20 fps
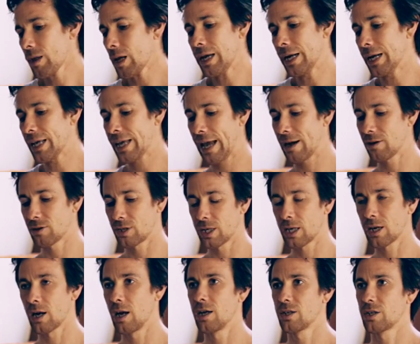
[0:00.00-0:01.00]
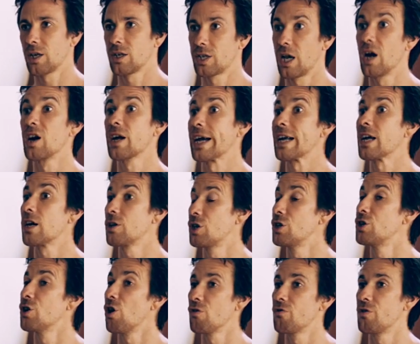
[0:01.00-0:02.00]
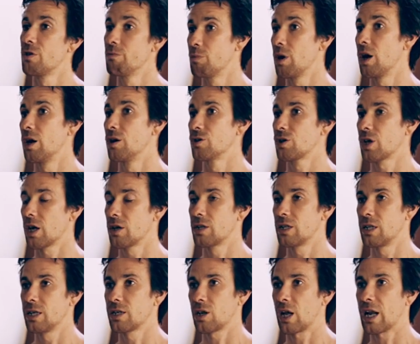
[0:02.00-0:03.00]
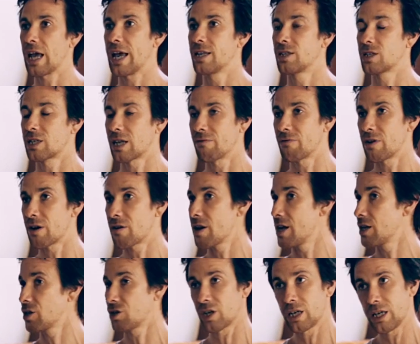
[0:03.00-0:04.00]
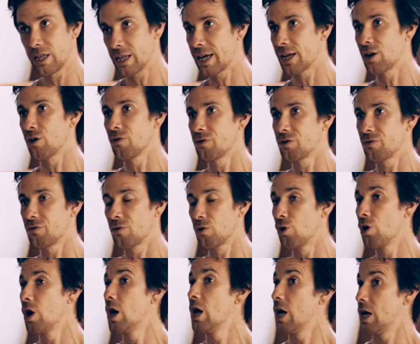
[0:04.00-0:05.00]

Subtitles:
in a counted class, I'll say, okay, go to dolphin pose, go to this kind of headstand variation, keep the head off the floor,